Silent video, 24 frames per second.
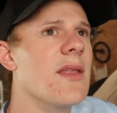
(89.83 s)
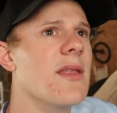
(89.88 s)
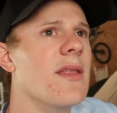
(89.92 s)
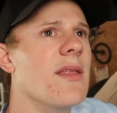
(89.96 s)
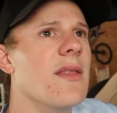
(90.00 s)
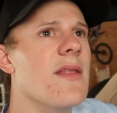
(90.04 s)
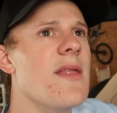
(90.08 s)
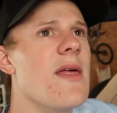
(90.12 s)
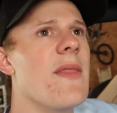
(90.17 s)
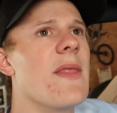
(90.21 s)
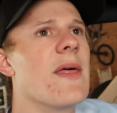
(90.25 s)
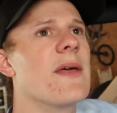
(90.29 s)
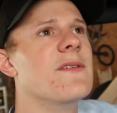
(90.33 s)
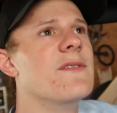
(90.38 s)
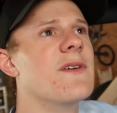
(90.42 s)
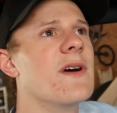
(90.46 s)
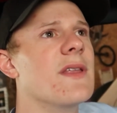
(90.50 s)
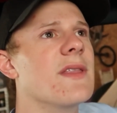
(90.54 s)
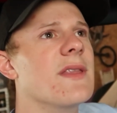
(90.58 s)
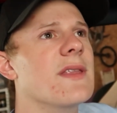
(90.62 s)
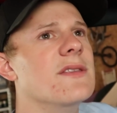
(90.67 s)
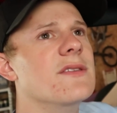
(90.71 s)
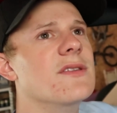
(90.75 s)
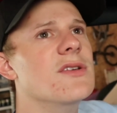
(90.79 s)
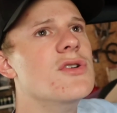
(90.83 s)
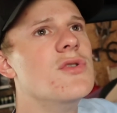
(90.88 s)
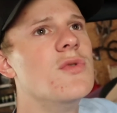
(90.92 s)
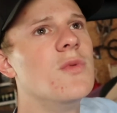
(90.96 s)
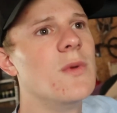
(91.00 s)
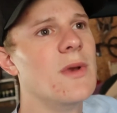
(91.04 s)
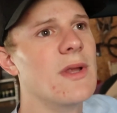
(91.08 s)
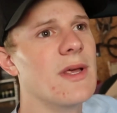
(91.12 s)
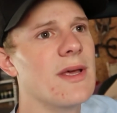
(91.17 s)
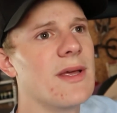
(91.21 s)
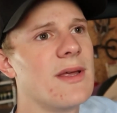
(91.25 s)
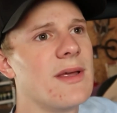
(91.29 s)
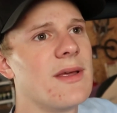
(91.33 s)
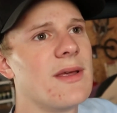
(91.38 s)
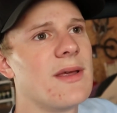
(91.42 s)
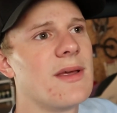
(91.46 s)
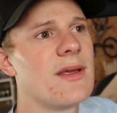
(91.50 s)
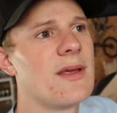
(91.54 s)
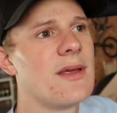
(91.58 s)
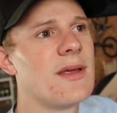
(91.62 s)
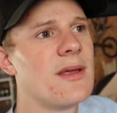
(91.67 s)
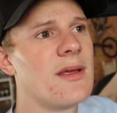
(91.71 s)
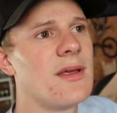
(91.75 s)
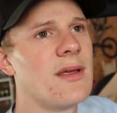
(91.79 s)
And then they finally tuned it.
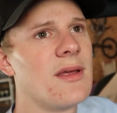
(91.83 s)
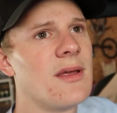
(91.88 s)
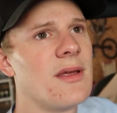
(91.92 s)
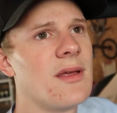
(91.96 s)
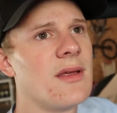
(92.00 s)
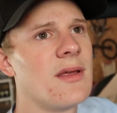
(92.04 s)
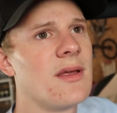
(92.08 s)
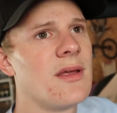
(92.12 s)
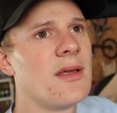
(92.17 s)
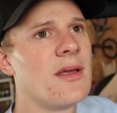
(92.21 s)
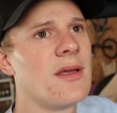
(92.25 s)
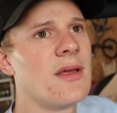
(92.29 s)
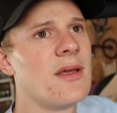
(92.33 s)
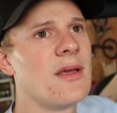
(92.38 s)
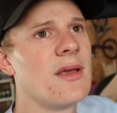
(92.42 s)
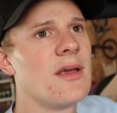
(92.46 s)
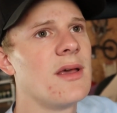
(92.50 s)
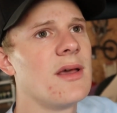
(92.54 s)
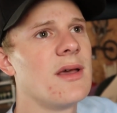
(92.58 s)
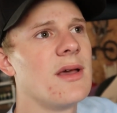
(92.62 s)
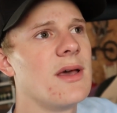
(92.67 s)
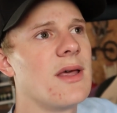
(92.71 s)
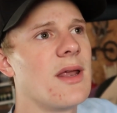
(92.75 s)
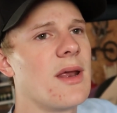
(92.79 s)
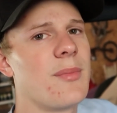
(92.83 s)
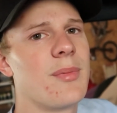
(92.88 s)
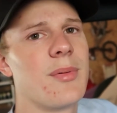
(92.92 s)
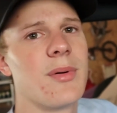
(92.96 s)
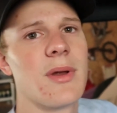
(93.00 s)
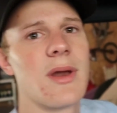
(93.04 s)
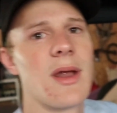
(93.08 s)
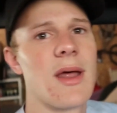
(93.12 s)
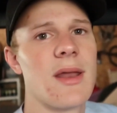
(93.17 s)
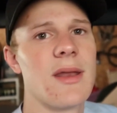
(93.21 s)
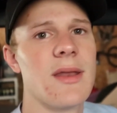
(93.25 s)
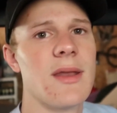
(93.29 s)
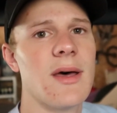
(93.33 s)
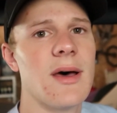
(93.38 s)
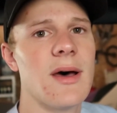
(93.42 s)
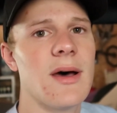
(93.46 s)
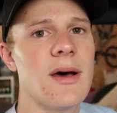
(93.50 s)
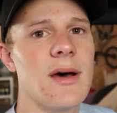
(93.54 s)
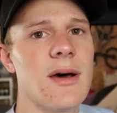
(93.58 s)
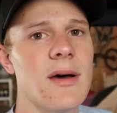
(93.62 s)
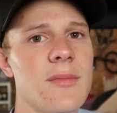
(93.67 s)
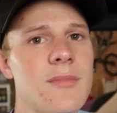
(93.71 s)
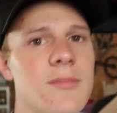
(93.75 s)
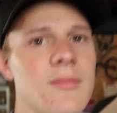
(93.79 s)
And I put on
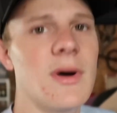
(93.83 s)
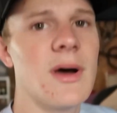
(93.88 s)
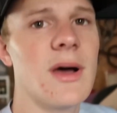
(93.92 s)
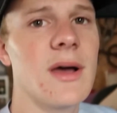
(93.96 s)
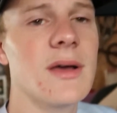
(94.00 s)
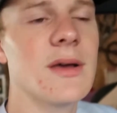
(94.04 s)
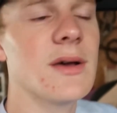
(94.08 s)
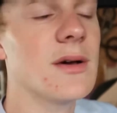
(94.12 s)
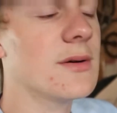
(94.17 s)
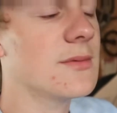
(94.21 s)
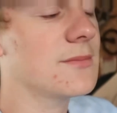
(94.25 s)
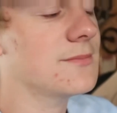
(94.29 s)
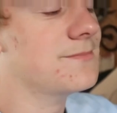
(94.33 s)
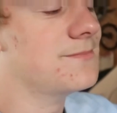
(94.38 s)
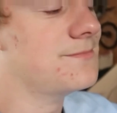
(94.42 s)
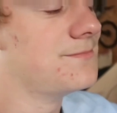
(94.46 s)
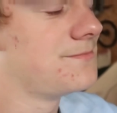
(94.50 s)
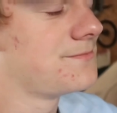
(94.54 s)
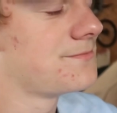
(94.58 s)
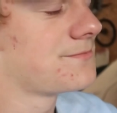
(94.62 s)
uh, my um,